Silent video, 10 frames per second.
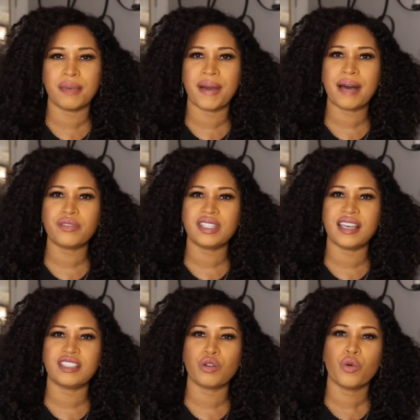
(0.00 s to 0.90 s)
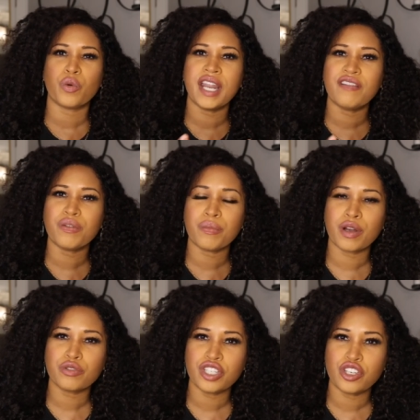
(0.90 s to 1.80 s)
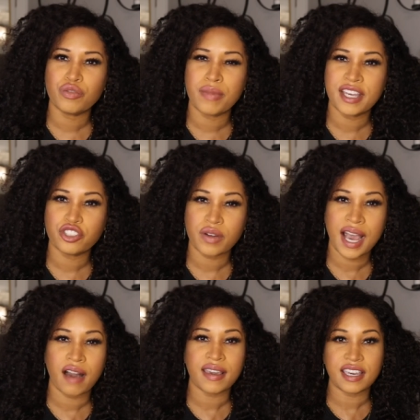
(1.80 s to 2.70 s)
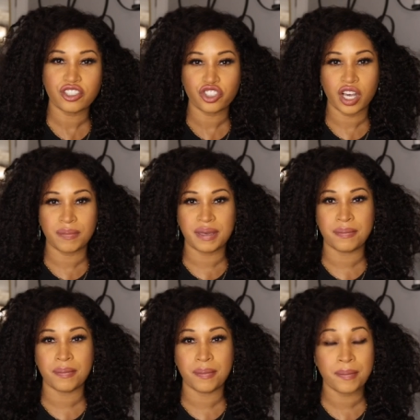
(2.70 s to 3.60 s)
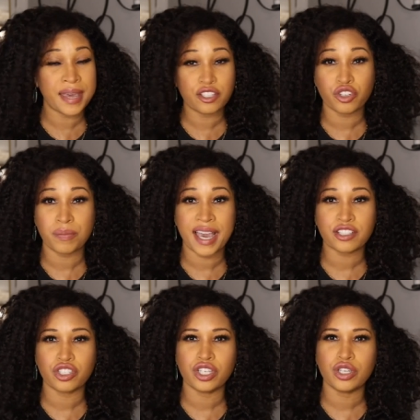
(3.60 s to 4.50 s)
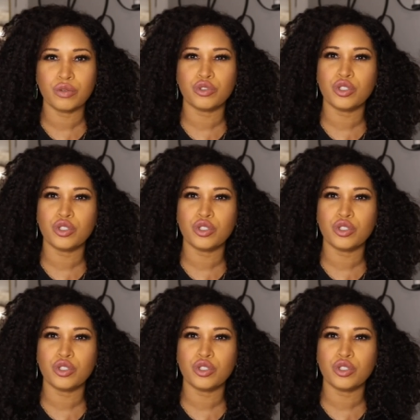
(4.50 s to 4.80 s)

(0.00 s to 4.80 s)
The Bible says, whatever mercy you measure out, it shall be measured back to you.